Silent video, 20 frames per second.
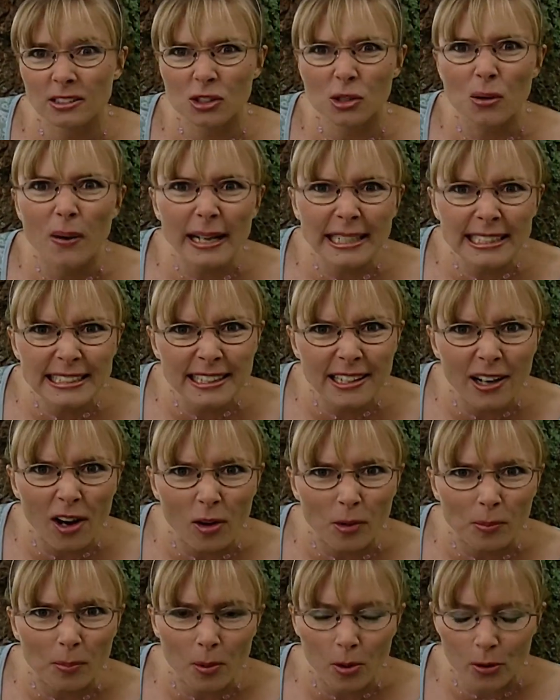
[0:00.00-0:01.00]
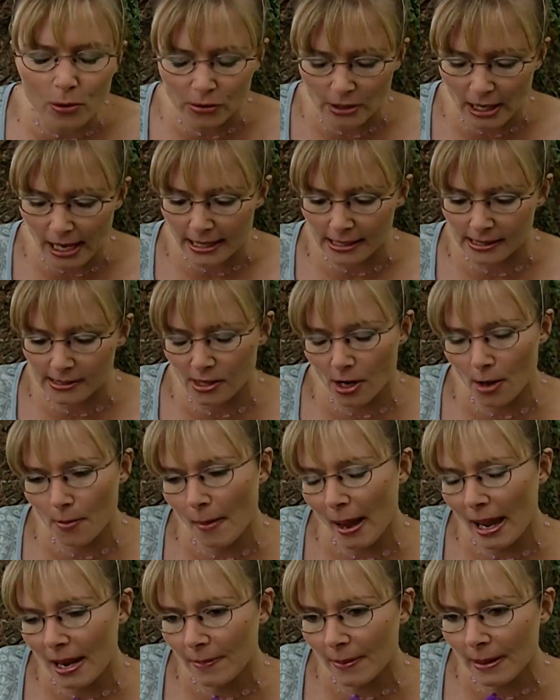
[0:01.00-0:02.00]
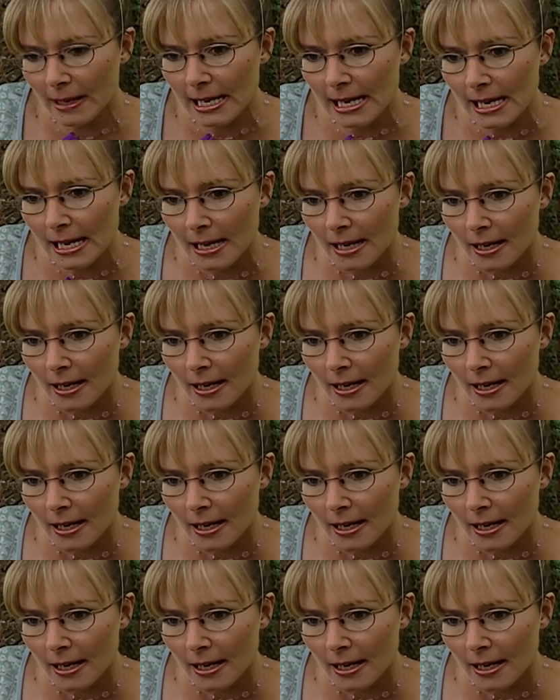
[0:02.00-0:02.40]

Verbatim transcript: 20 odd birthdays, so maybe,